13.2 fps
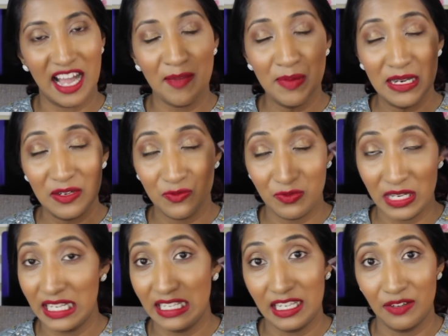I've been
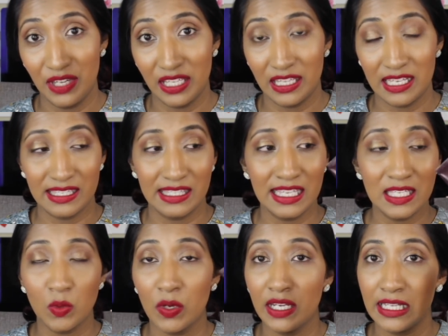really loving this.
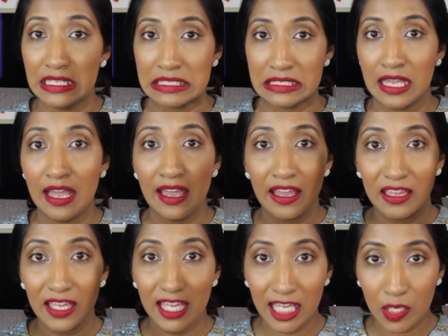This one is
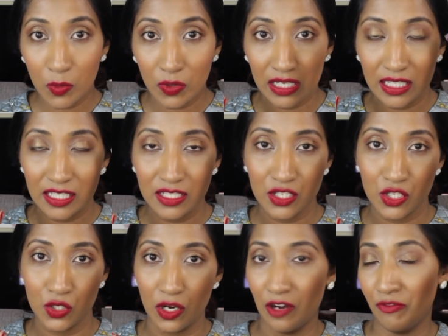
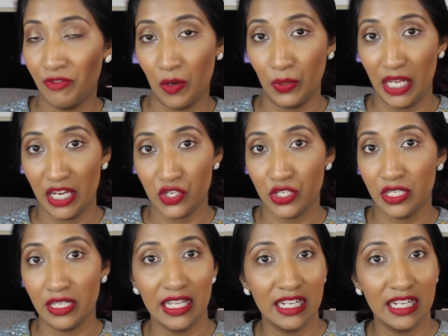equivalent to a foundation.